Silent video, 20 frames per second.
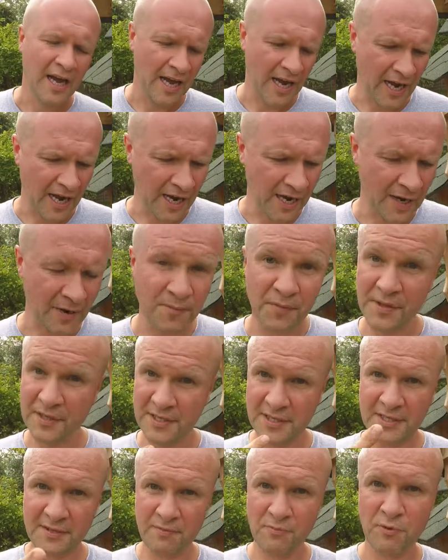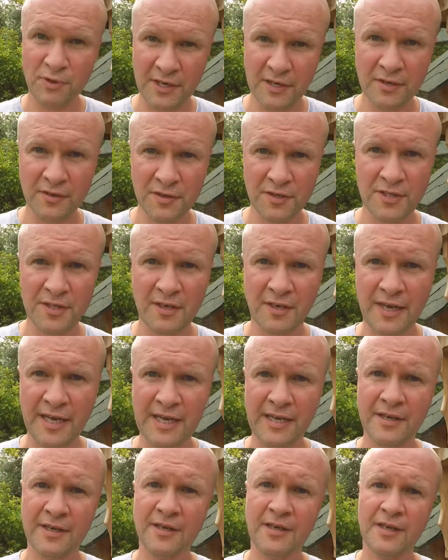This is what it looks
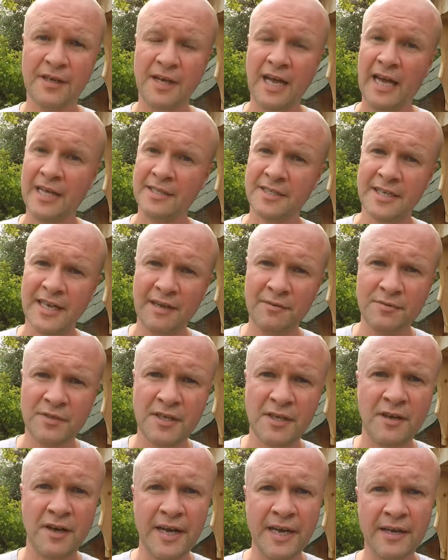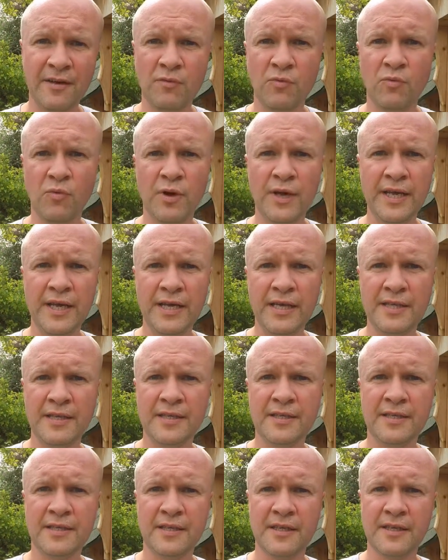like and sounds like
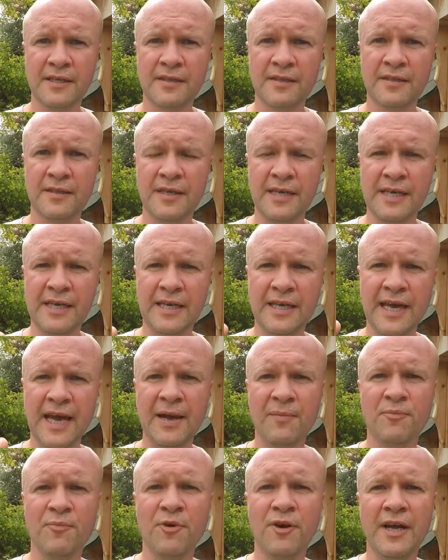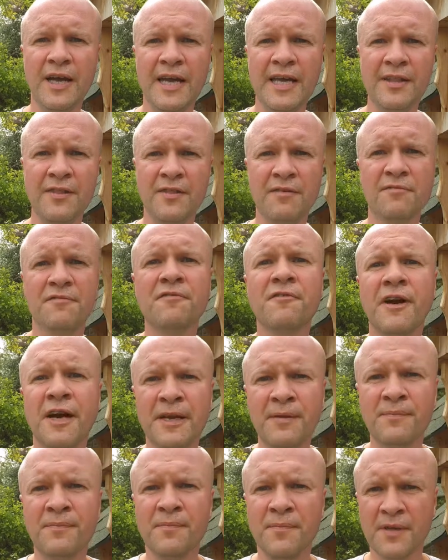with the camera in the
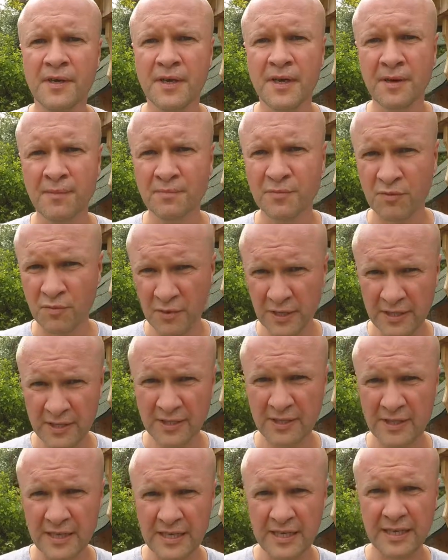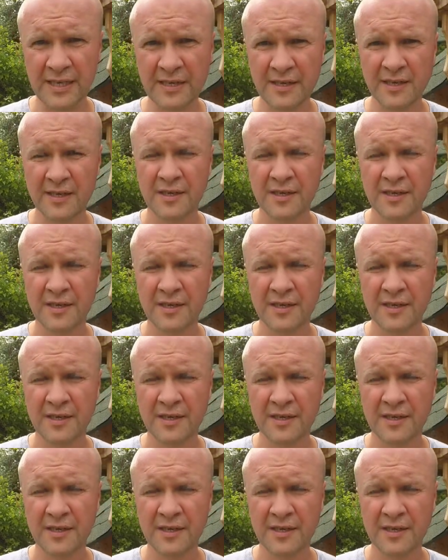frame that comes with the